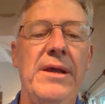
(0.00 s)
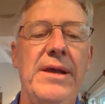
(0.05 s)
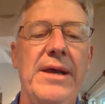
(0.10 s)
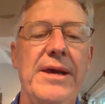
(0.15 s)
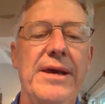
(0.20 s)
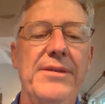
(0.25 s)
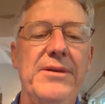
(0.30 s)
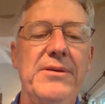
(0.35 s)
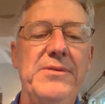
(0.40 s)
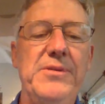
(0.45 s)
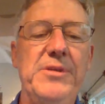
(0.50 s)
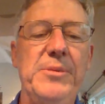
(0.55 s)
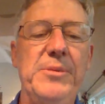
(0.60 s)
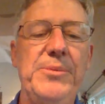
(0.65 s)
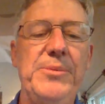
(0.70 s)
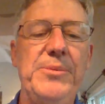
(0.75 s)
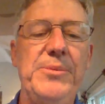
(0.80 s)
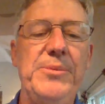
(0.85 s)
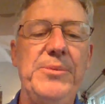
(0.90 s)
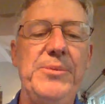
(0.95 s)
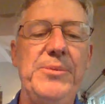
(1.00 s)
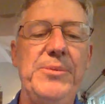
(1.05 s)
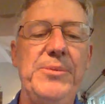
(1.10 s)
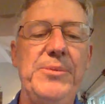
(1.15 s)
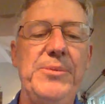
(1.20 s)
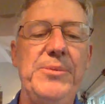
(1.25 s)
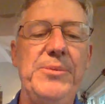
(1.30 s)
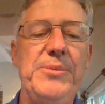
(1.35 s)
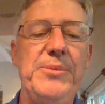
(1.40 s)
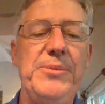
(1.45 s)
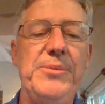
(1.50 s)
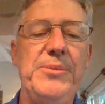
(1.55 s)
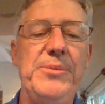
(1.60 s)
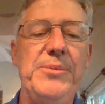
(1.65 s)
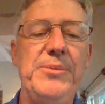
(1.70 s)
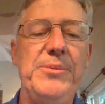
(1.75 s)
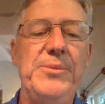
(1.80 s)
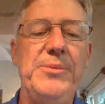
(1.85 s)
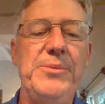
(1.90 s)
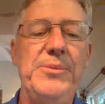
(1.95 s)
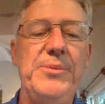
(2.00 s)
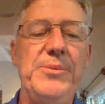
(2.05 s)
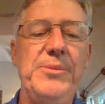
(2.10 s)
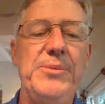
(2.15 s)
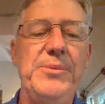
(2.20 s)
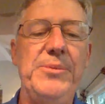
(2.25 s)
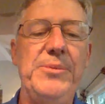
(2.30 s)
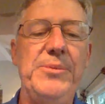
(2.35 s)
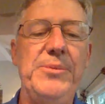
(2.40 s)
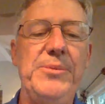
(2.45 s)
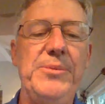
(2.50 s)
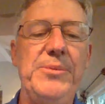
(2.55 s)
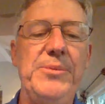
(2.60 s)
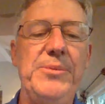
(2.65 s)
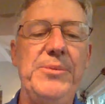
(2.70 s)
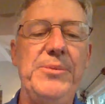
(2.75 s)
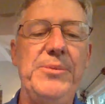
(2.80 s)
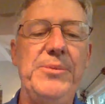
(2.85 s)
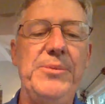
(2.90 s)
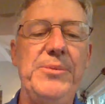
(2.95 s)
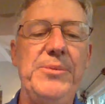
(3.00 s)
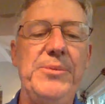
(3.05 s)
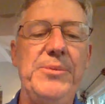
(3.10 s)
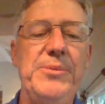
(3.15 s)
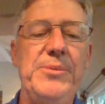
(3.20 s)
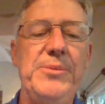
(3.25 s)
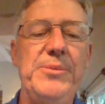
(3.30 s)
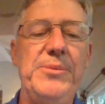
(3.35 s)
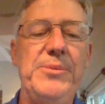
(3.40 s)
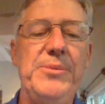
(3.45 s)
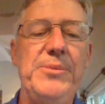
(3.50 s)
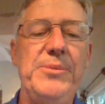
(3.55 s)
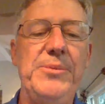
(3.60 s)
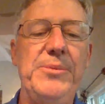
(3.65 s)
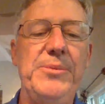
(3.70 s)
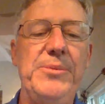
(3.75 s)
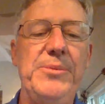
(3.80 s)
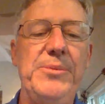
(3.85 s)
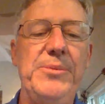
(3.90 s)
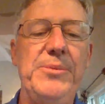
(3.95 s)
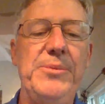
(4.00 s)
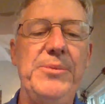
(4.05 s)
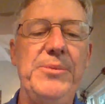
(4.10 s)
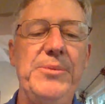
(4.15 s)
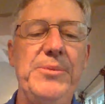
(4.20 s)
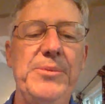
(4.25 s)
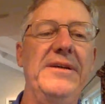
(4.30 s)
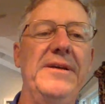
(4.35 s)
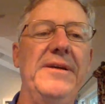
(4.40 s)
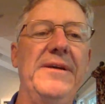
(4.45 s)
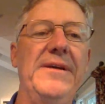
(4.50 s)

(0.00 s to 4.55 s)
Those are last year. These are probably housekeeping pairs.